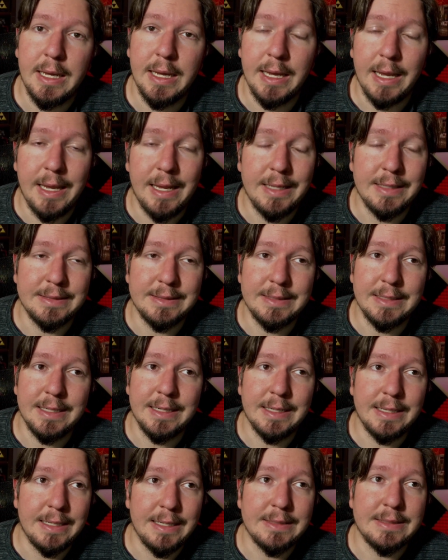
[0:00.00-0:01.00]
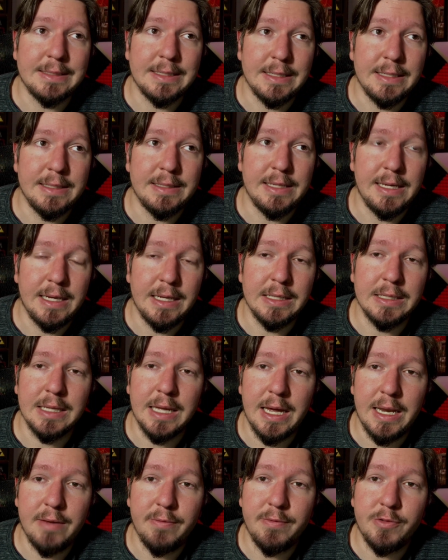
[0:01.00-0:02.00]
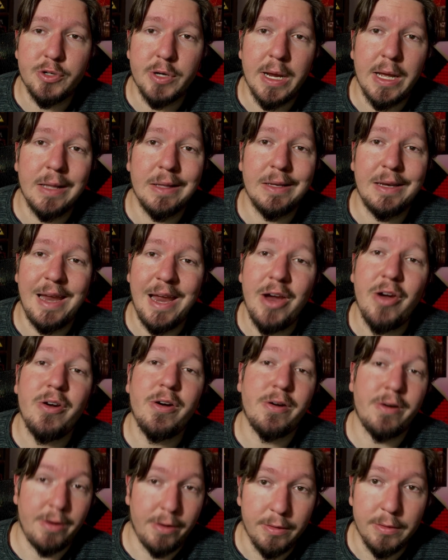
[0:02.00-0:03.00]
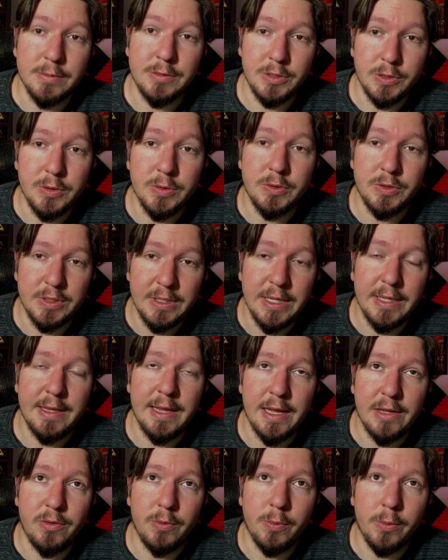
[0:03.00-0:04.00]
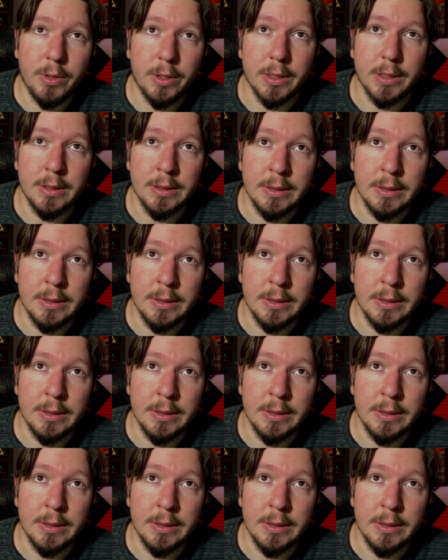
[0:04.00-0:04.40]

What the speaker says: It's going to take a lot of trial and error to get that to work.